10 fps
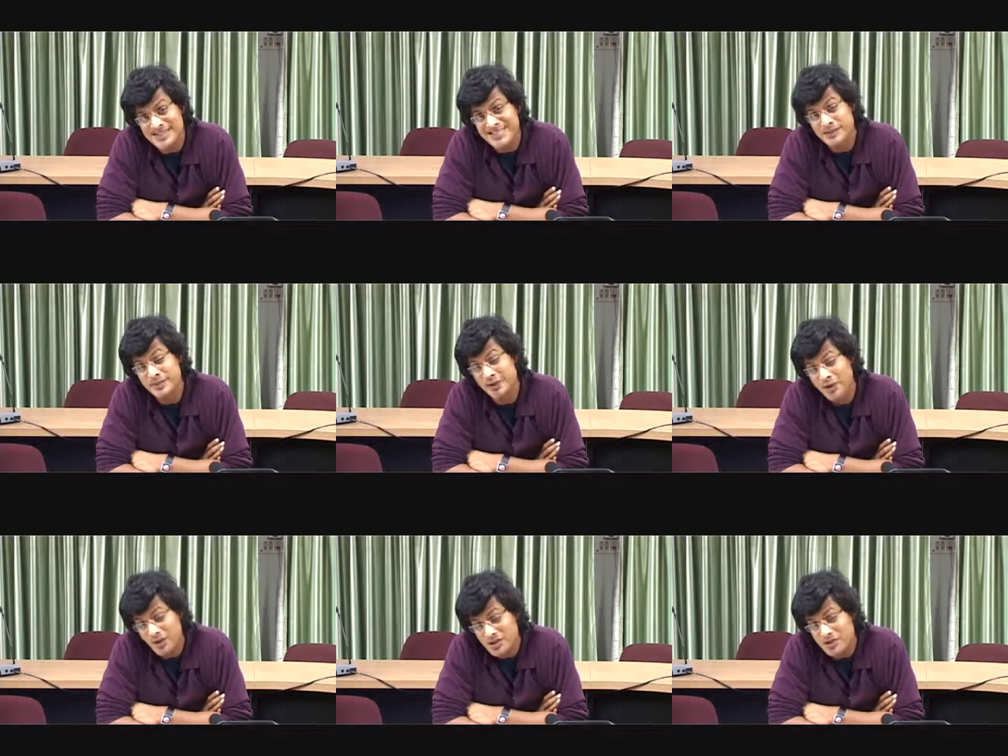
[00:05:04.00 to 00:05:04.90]
message has been
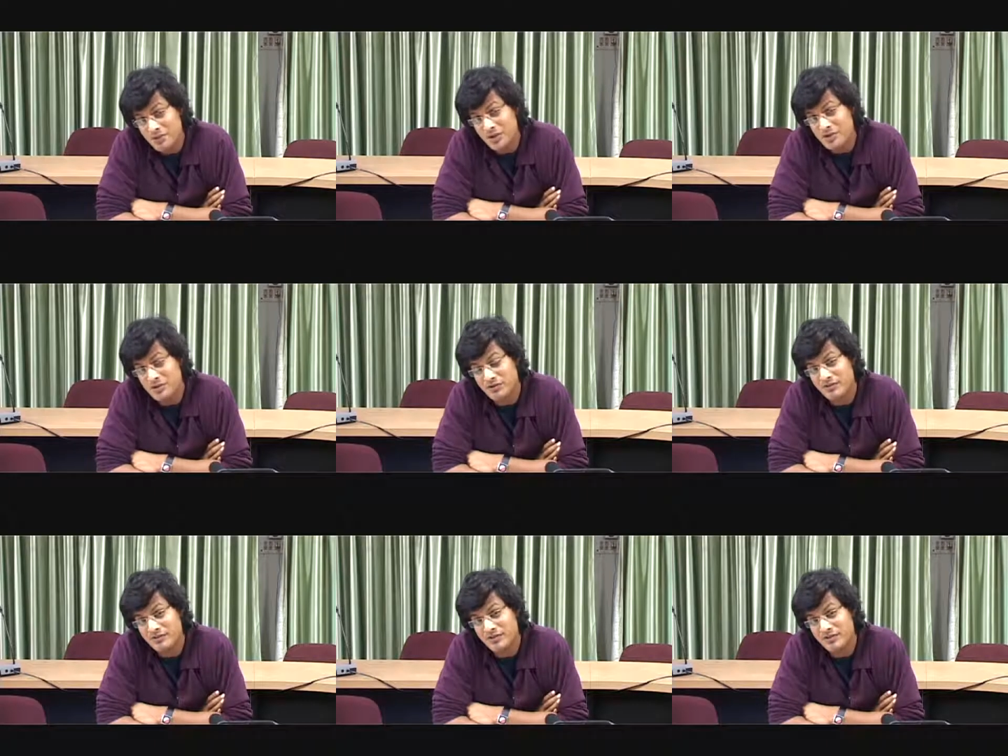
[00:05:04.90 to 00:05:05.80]
lost because
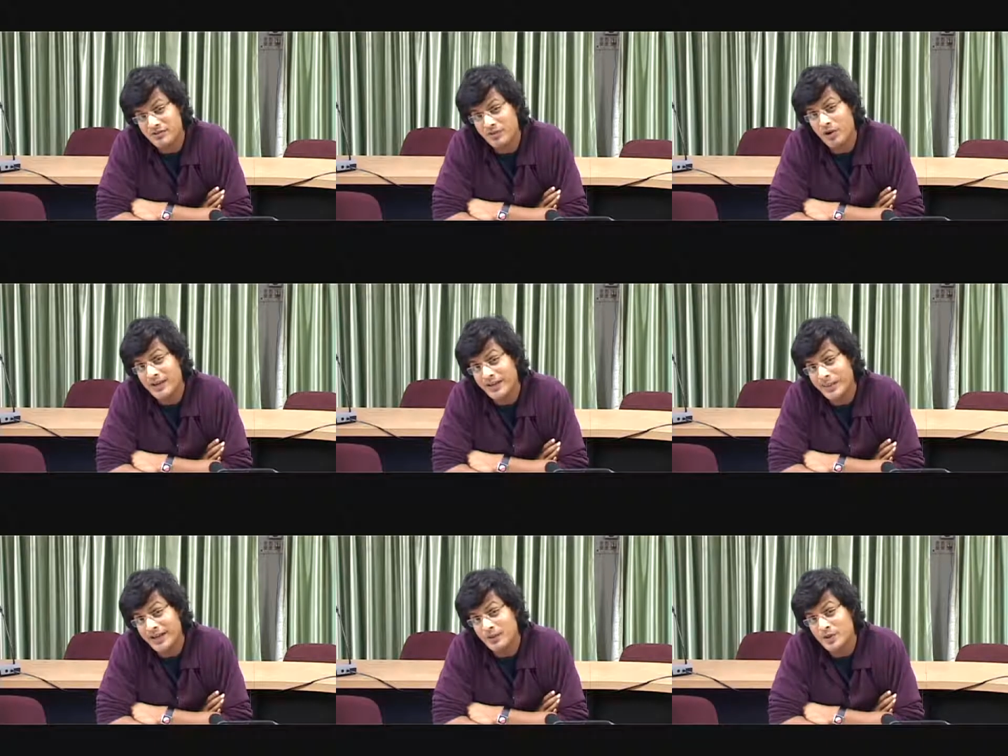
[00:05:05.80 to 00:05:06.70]
of the faulty
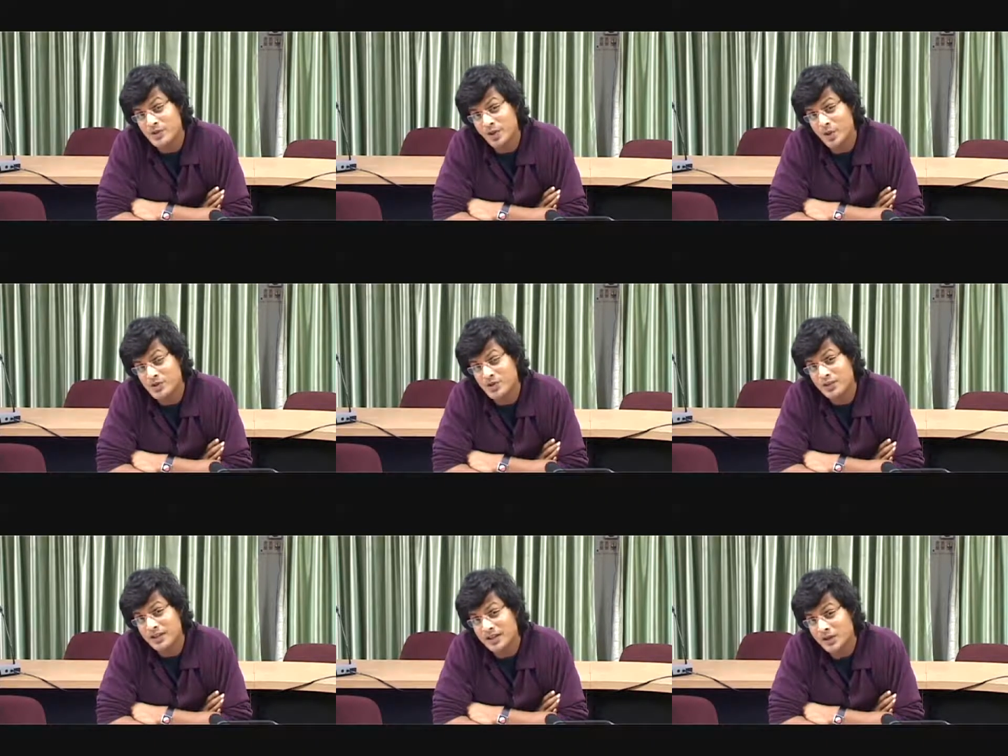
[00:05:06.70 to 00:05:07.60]
way in which law
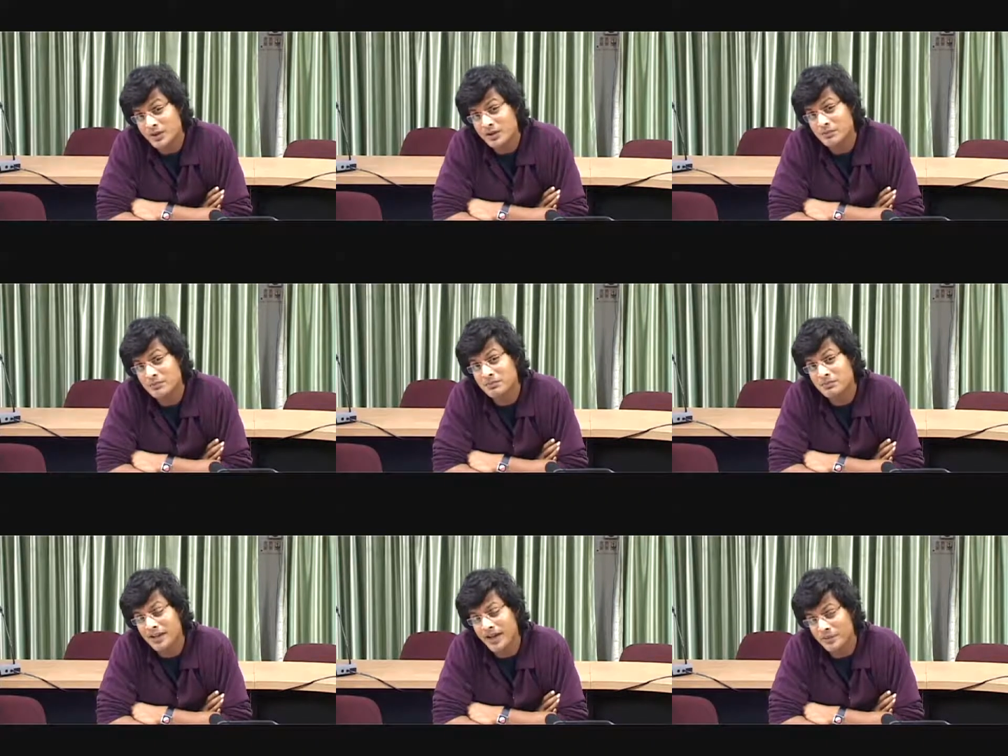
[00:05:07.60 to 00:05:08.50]
school
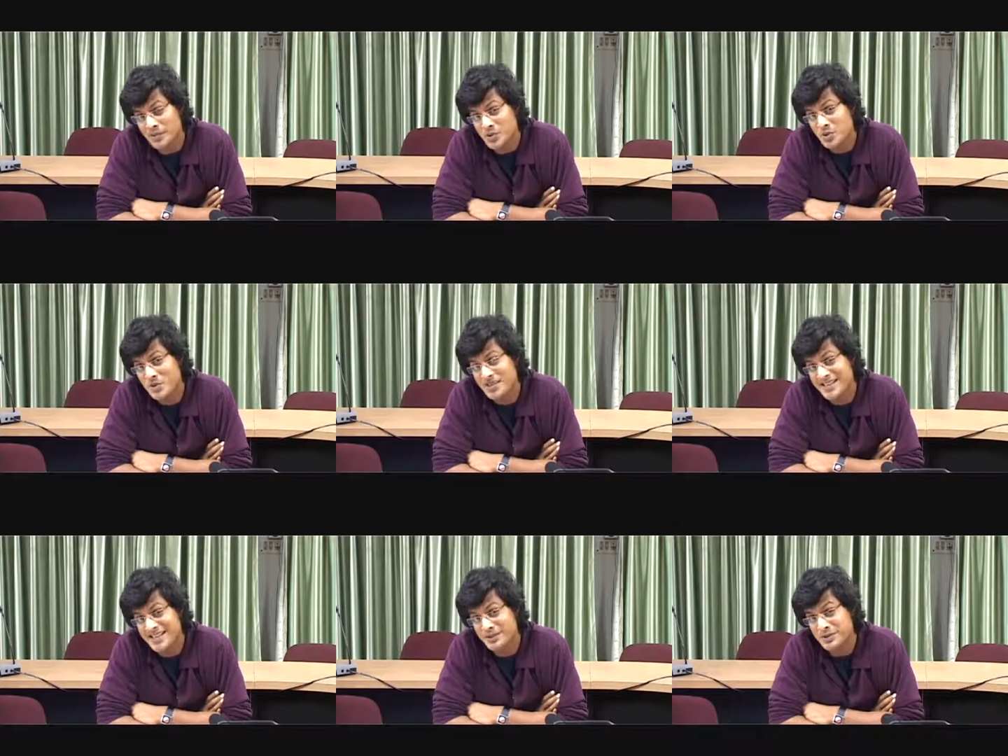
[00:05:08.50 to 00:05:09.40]
curriculum and the institutional
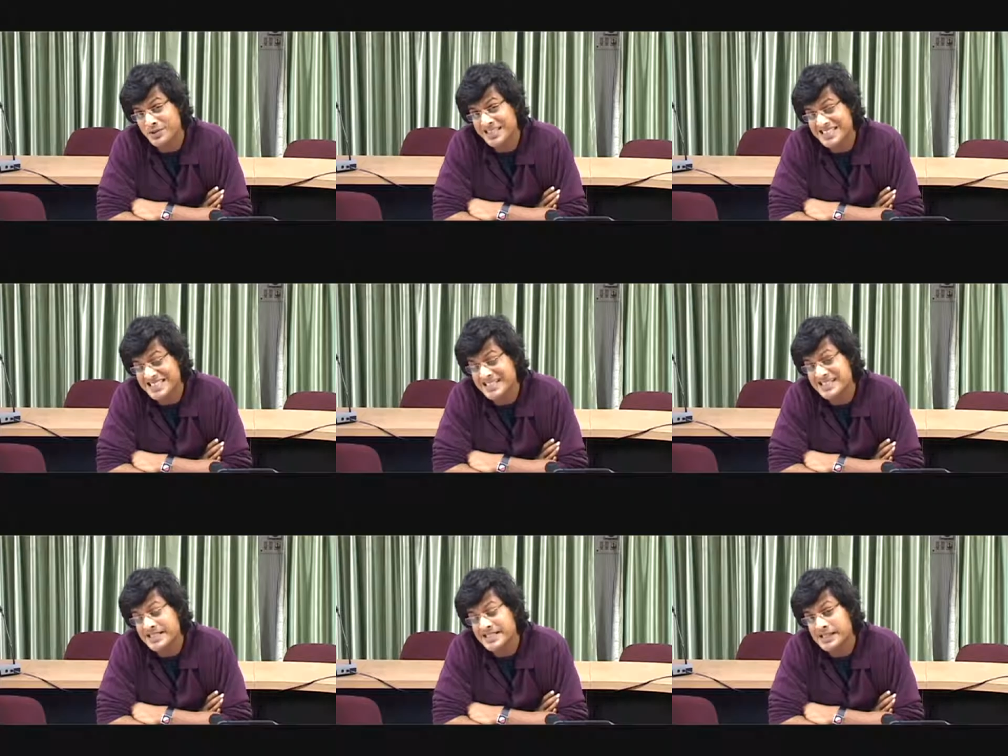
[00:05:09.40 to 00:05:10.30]
setup has been
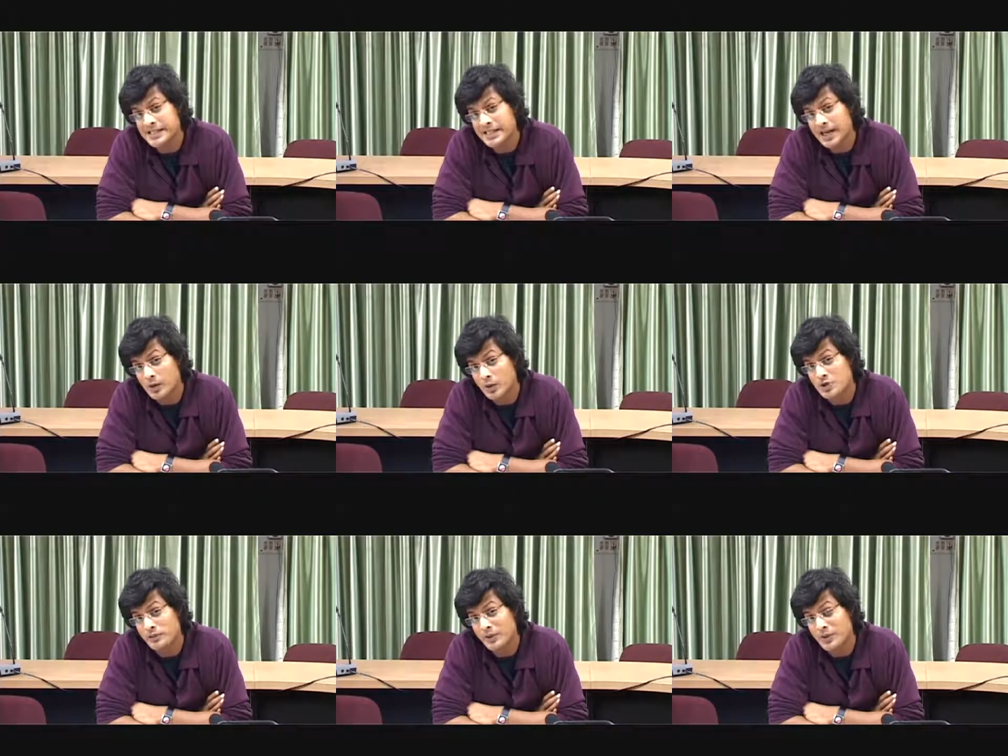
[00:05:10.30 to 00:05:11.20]
designed, and
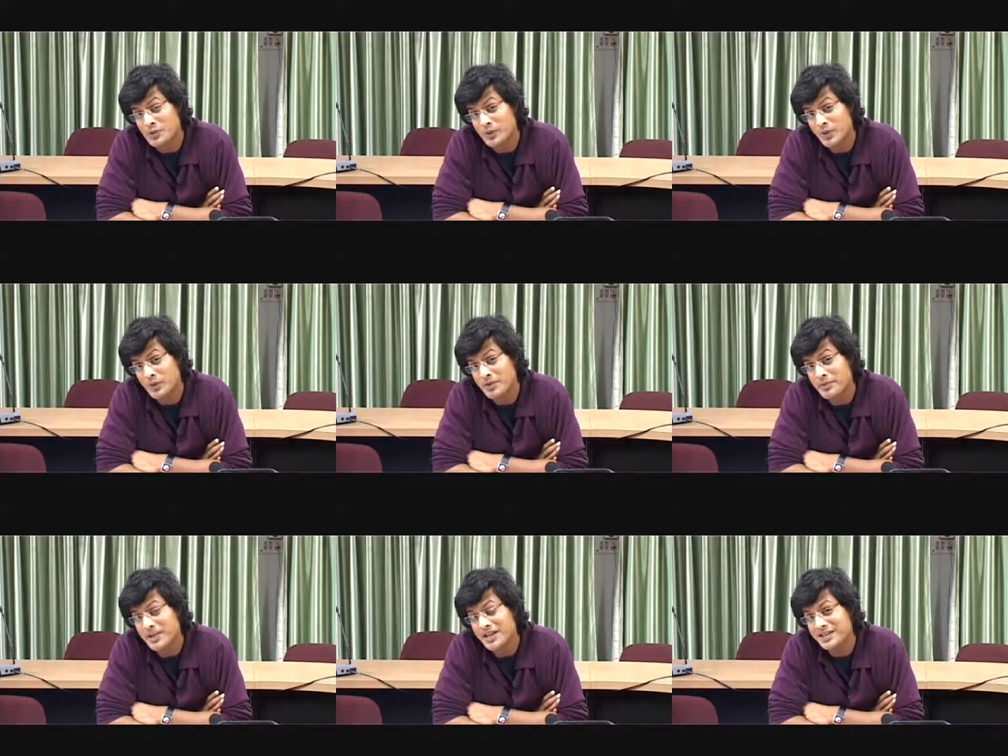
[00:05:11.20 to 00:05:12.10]
also because we don't
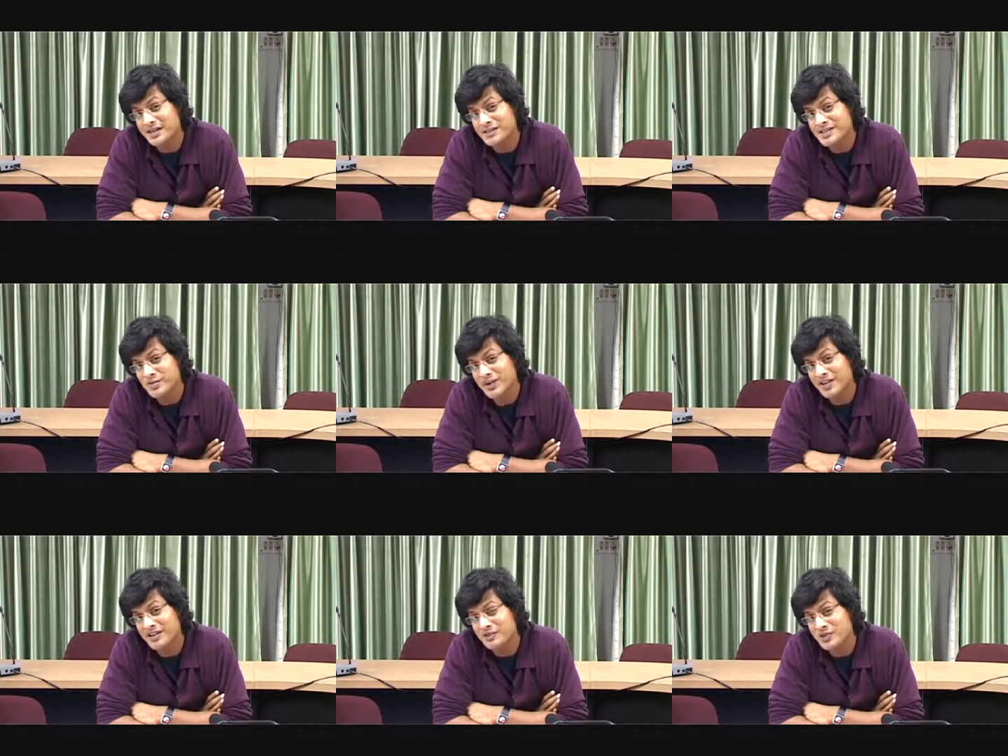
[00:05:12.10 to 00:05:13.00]
communicate that message well
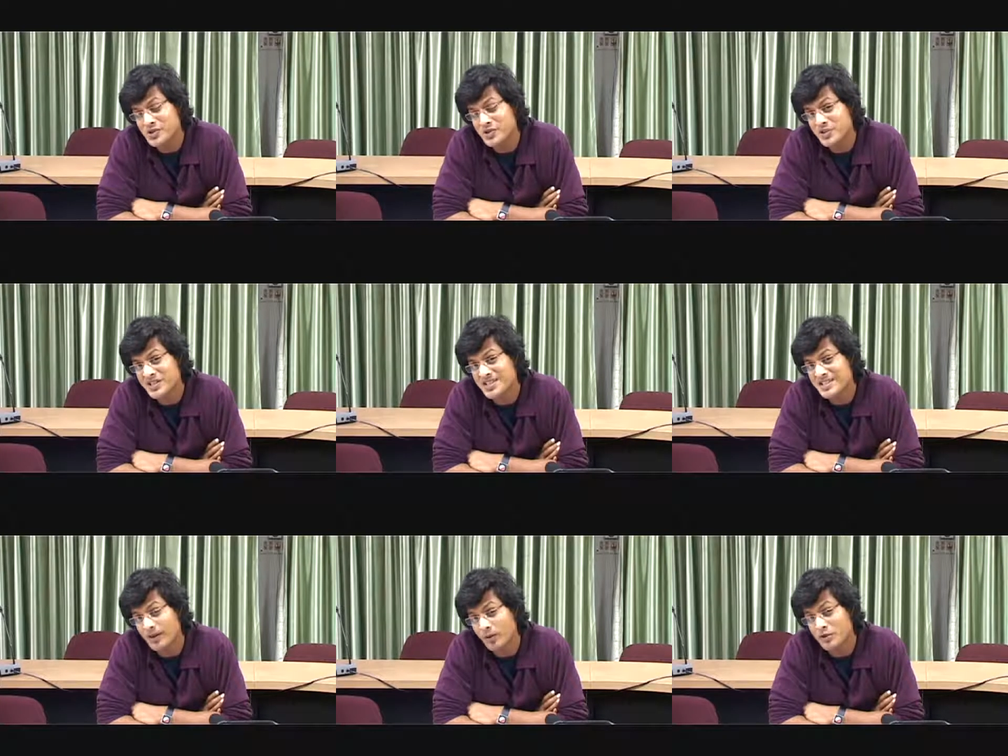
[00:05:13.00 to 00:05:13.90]
enough to our students,
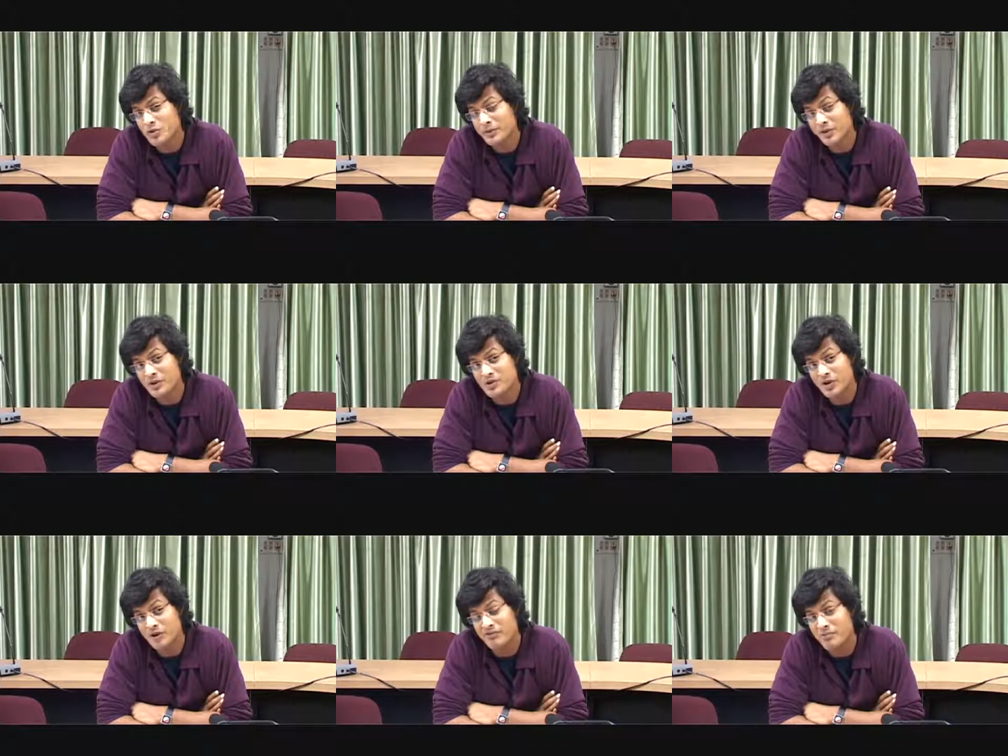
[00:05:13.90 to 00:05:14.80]
and also because
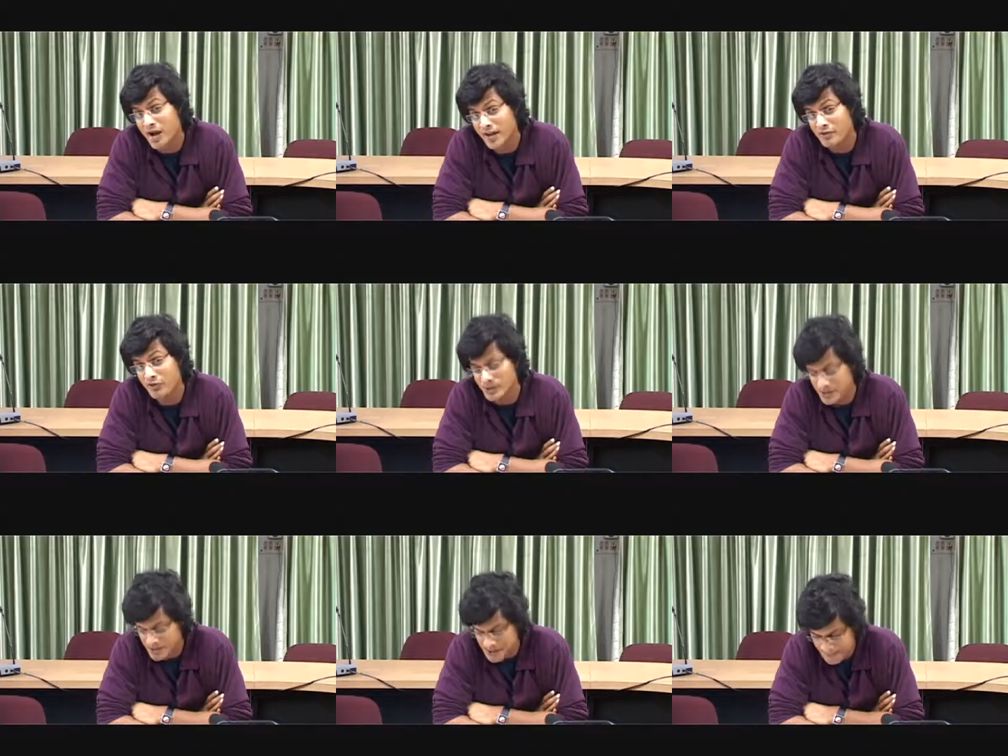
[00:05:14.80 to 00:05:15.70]
of market
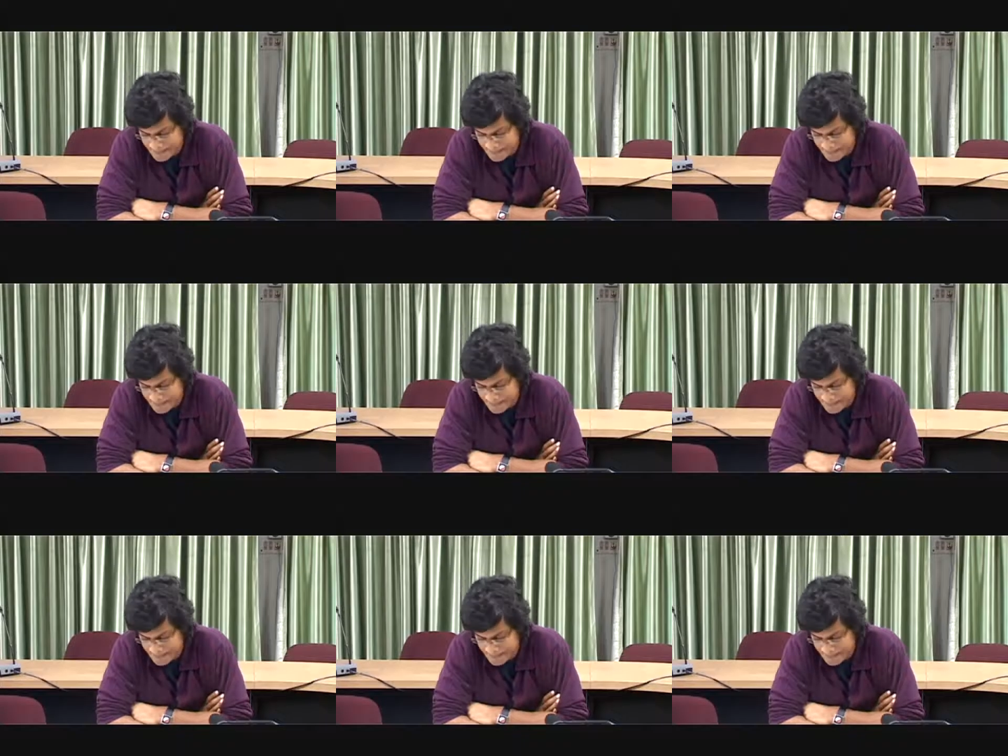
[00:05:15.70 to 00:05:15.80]
forces.